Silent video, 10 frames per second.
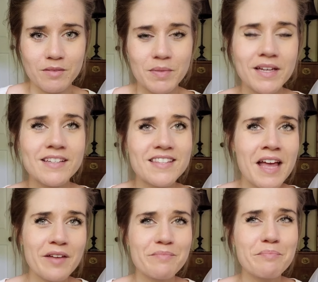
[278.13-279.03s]
because
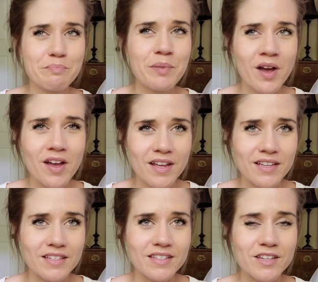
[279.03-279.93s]
that
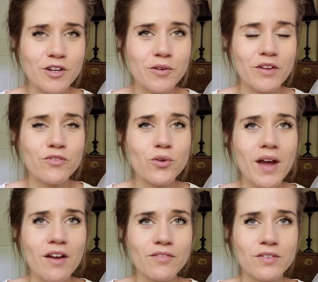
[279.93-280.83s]
buzz, if you
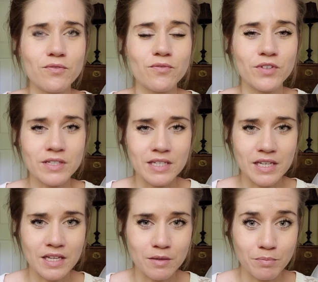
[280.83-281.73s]
have
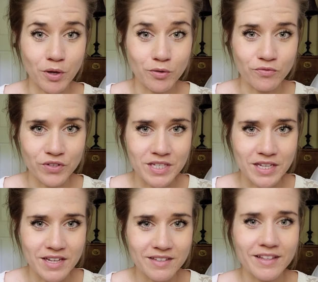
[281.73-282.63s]
fatigue, bone
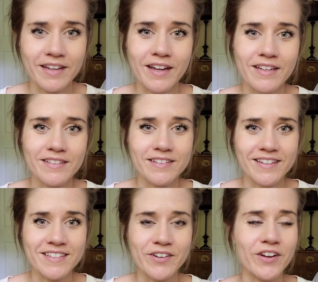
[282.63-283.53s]
fatigue, like I
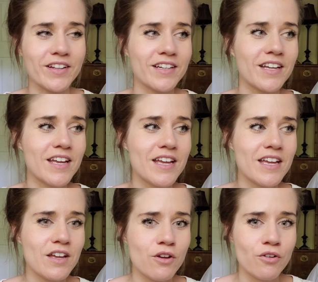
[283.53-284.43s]
like to call it,
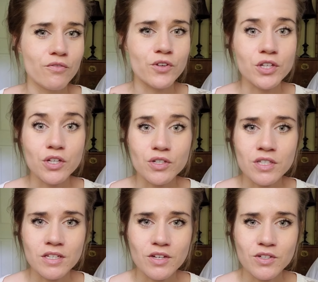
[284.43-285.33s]
for years
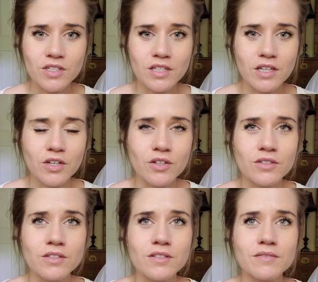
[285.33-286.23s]
and years and
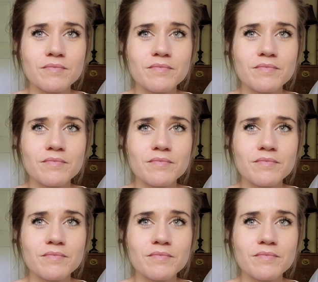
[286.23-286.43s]
years,